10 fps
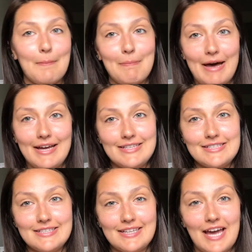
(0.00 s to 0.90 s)
but
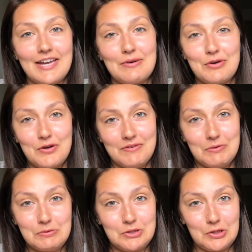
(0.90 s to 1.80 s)
I don't know if it
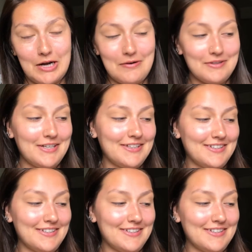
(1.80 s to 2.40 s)
will turn out.